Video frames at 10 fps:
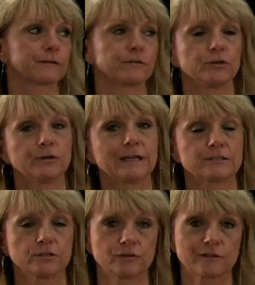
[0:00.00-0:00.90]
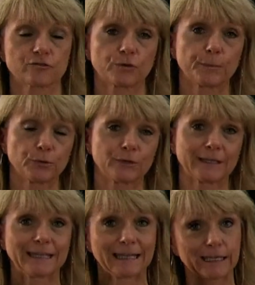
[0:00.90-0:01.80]
You need to distribute the
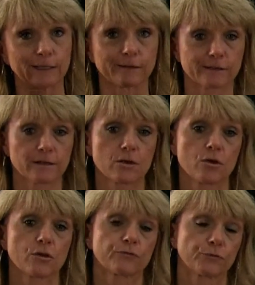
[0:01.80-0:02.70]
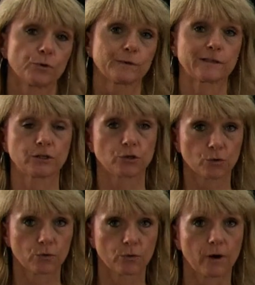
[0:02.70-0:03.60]
keys through
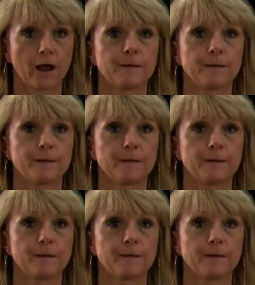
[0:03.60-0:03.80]
secure